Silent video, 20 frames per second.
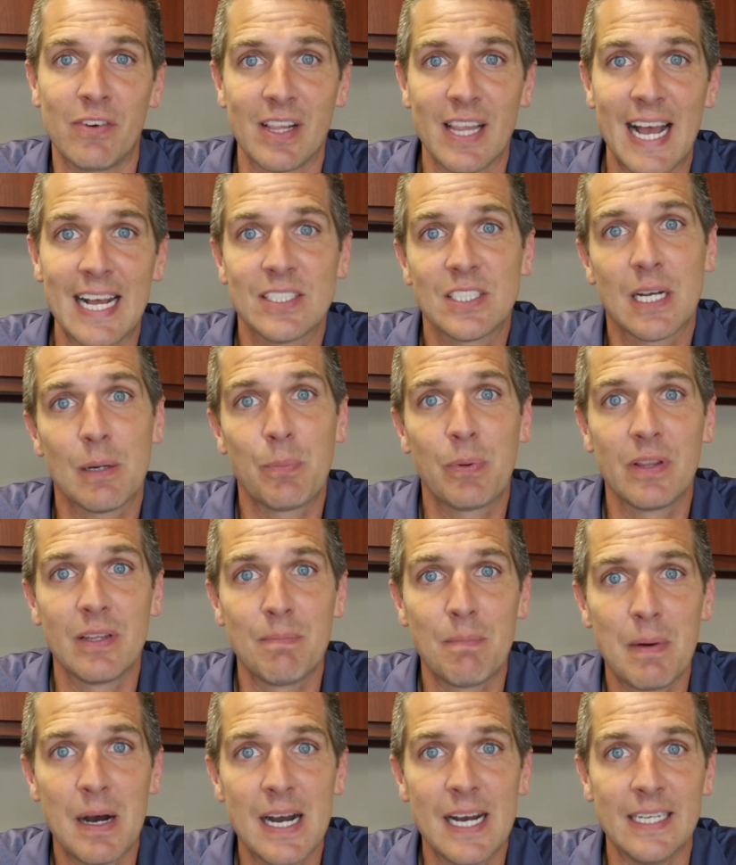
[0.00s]
the last couple
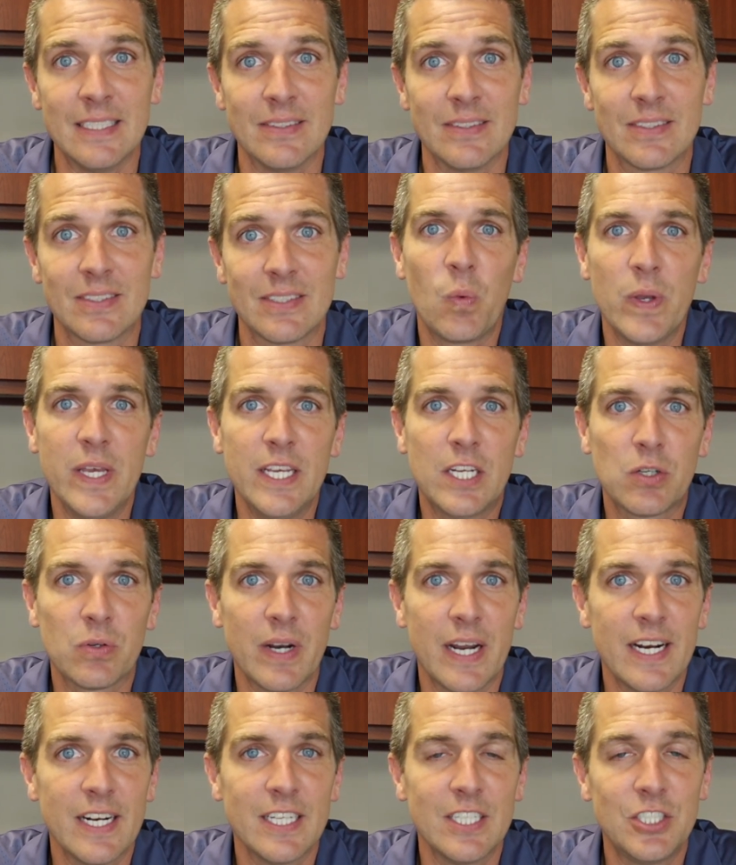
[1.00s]
of months. We
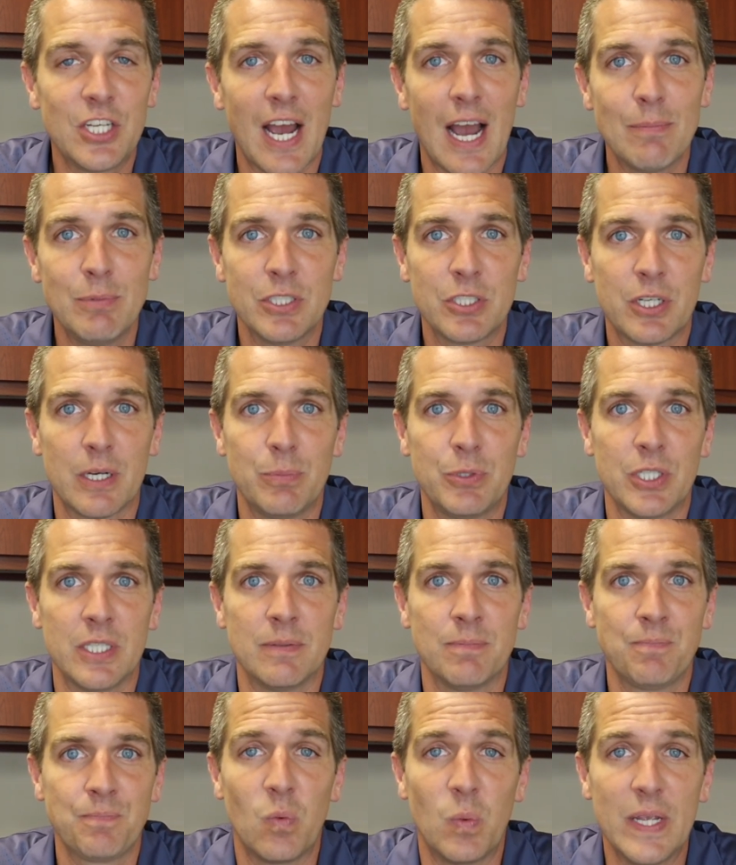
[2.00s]
created a job
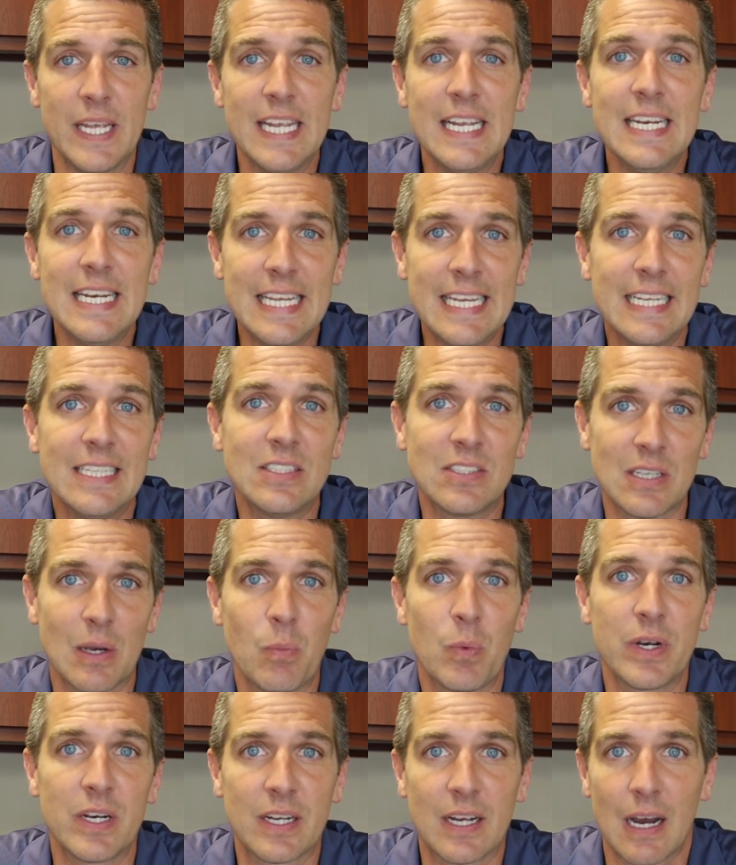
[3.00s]
description. We need
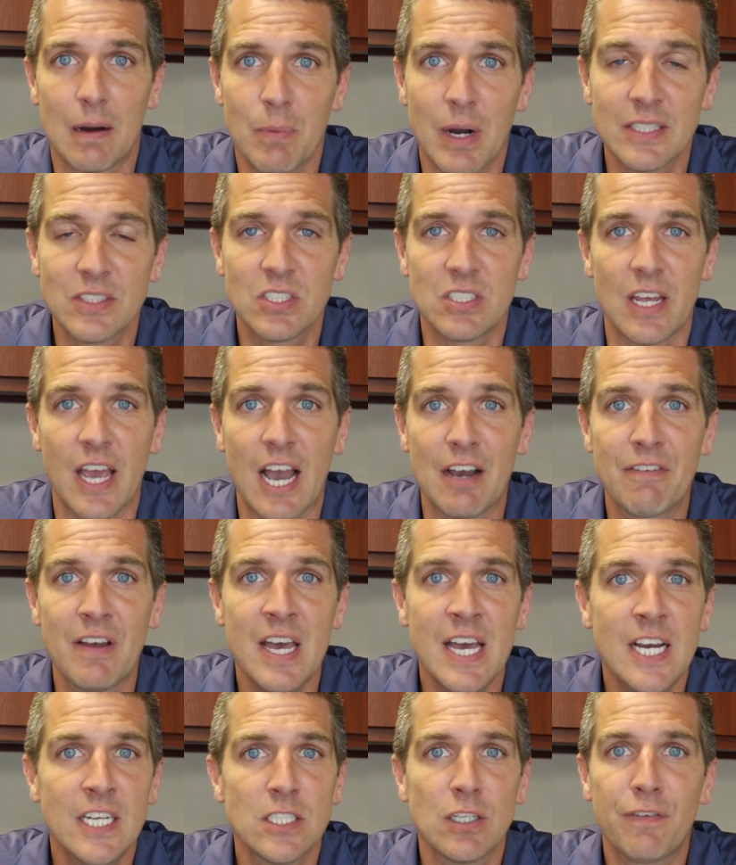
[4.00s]
someone to come on staff
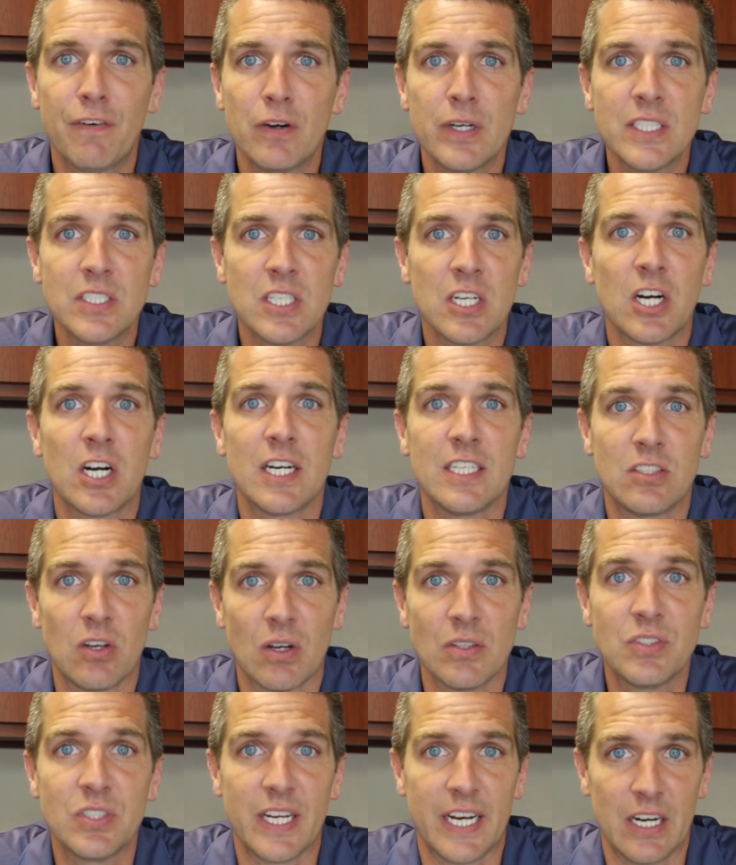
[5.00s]
to focus in our
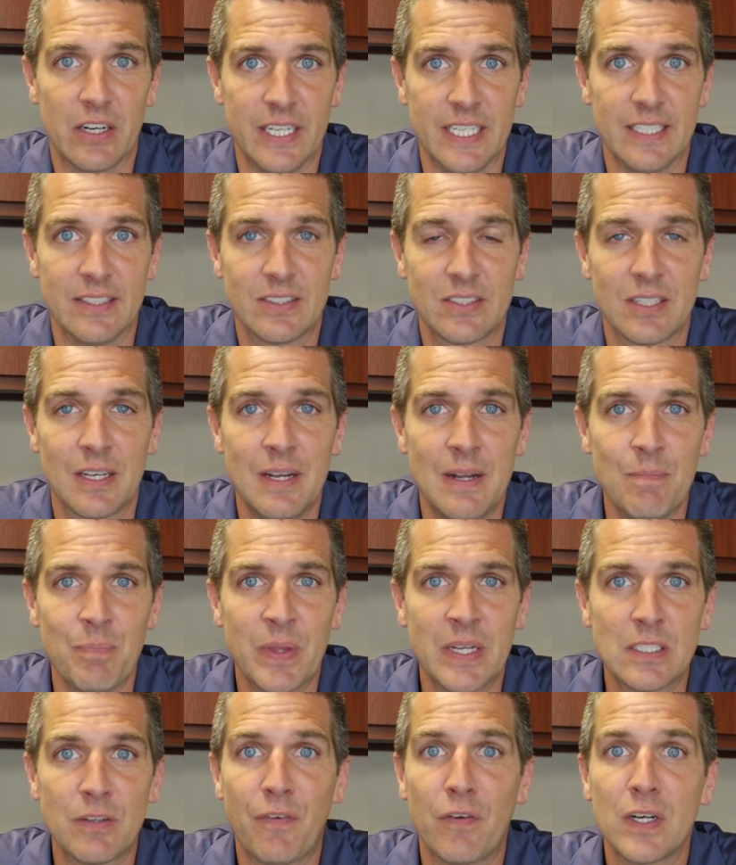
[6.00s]
adults areas,
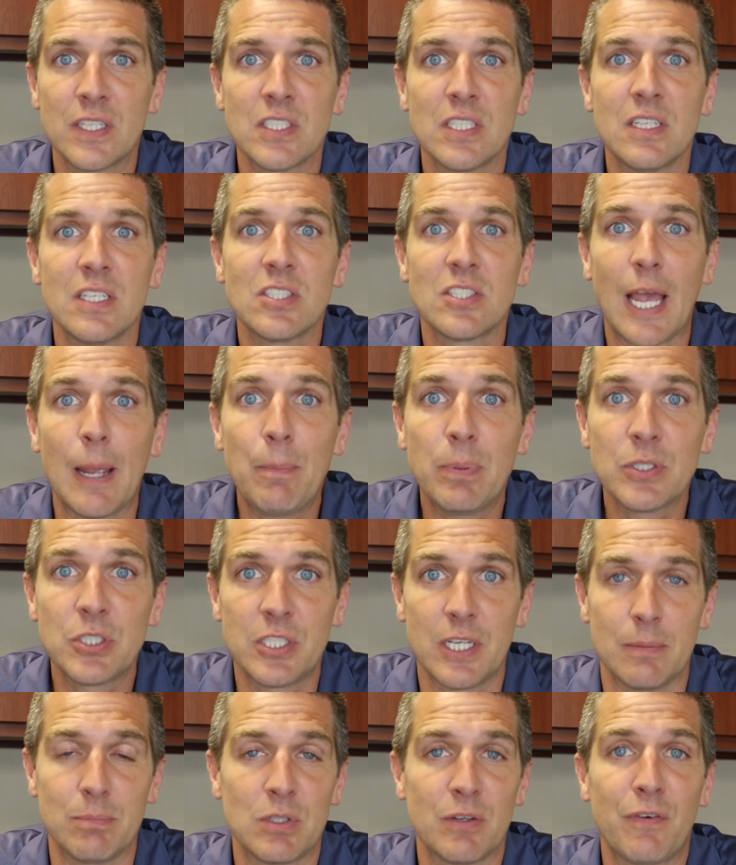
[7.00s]
to focus on
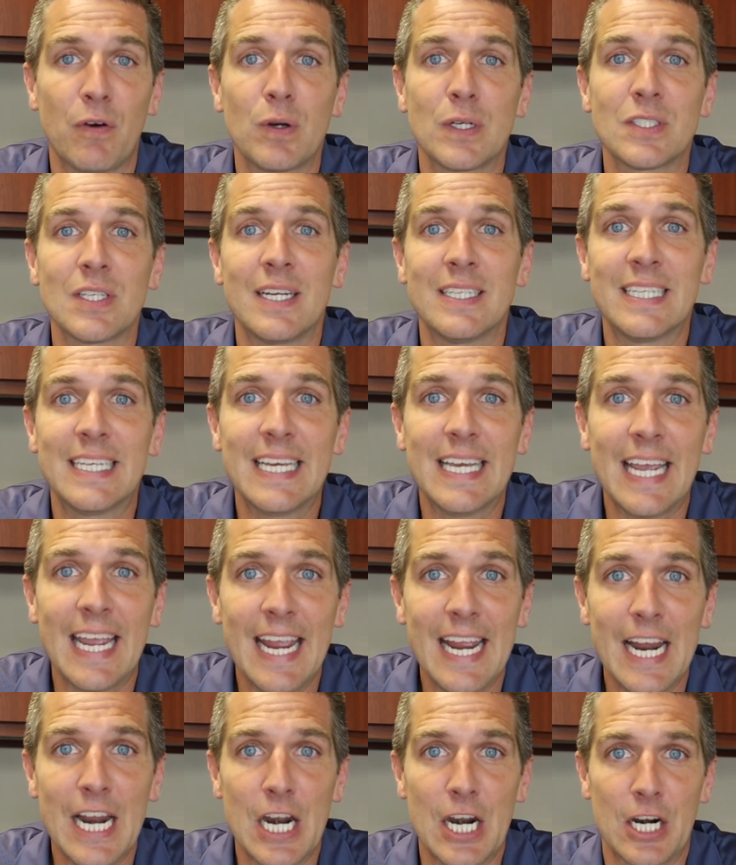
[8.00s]
discipleship, to focus on
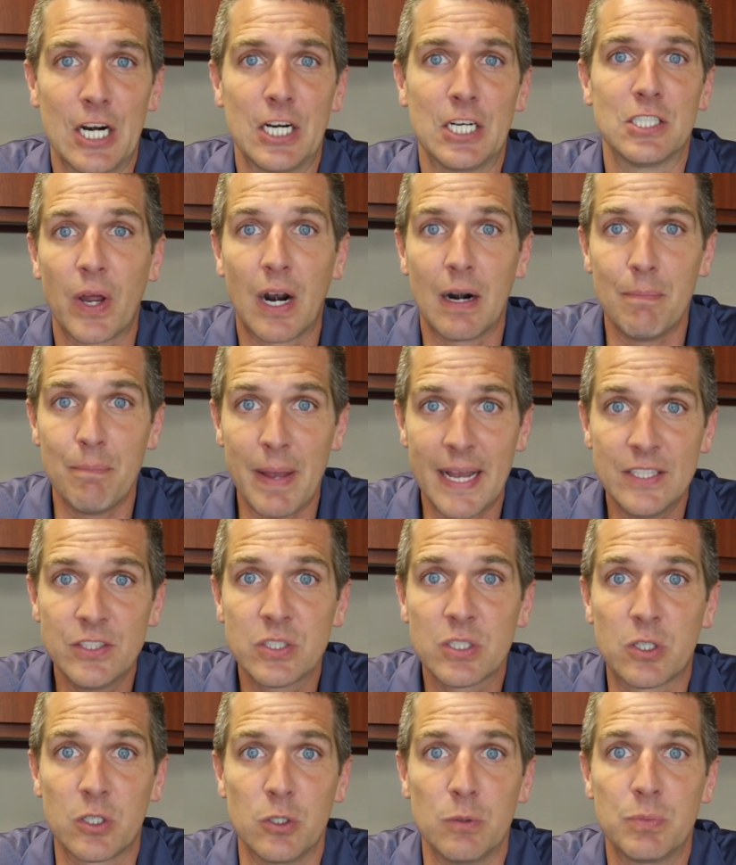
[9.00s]
care, our
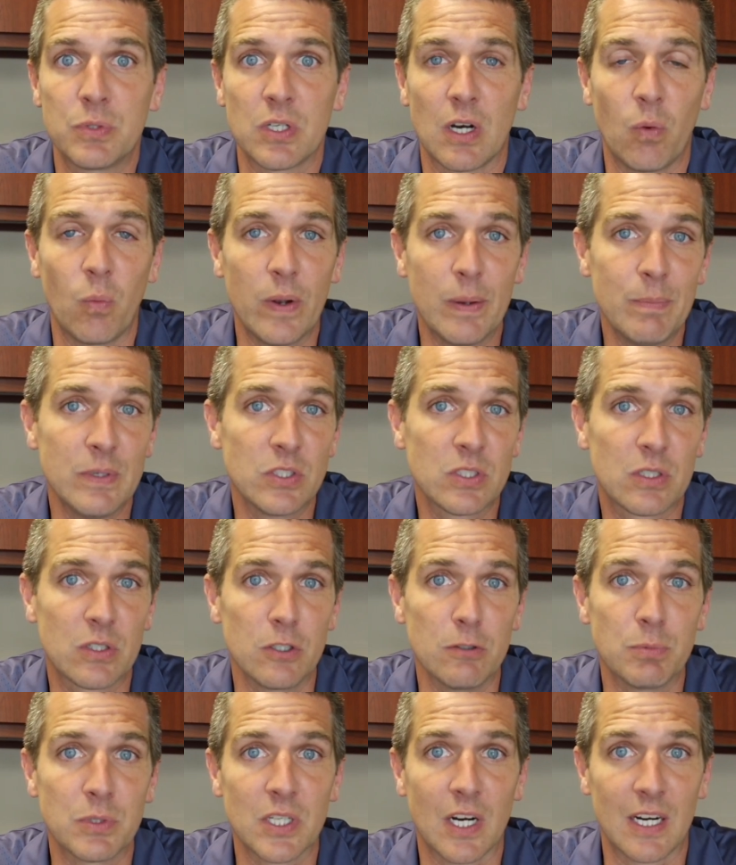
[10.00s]
men's groups, our women's
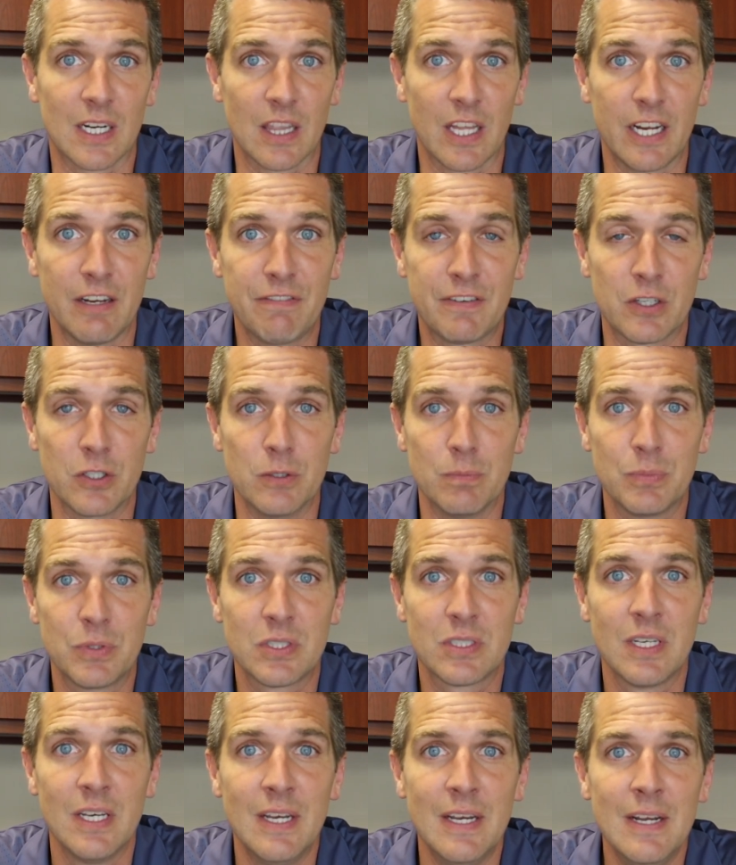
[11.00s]
groups, our life groups.